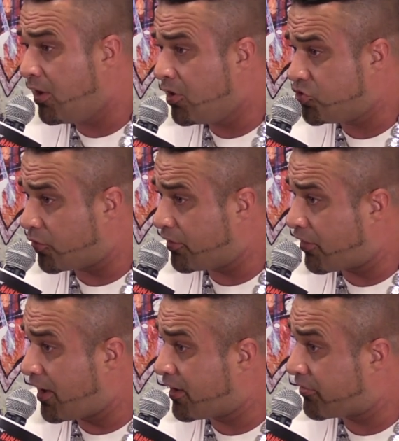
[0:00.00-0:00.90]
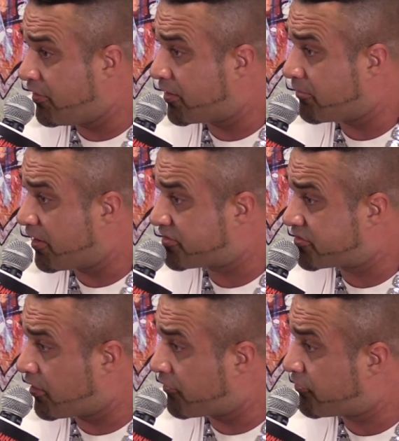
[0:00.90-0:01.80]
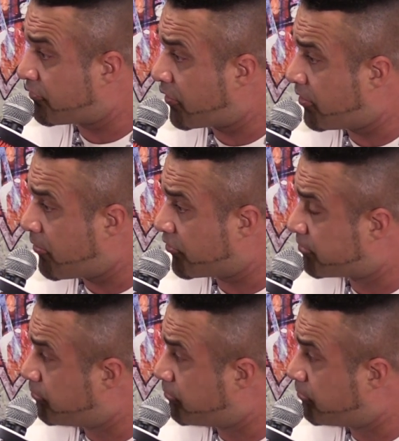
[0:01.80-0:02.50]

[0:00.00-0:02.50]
Joey Ryan, I think, and myself are the most